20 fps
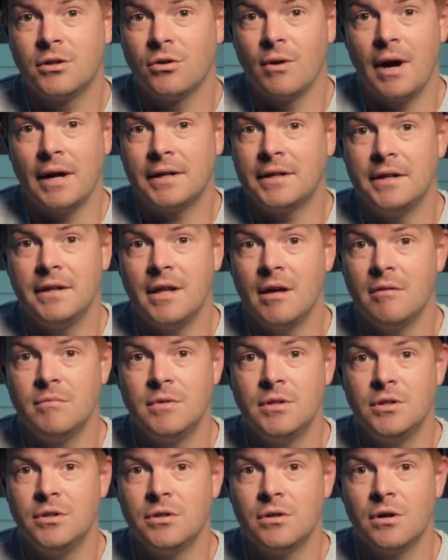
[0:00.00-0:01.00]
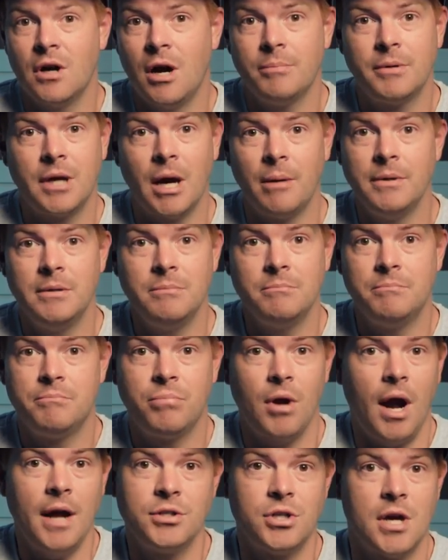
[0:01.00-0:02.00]
correcting them in your upcoming
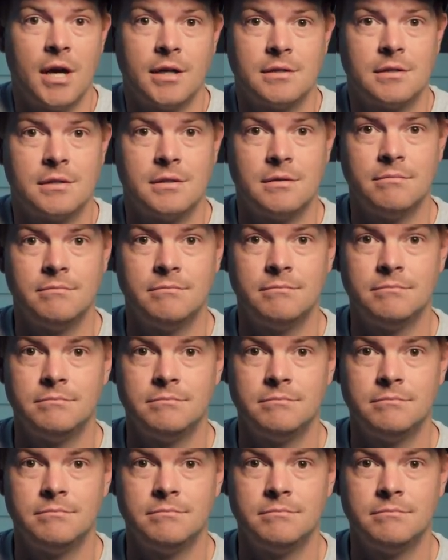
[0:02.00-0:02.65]
projects.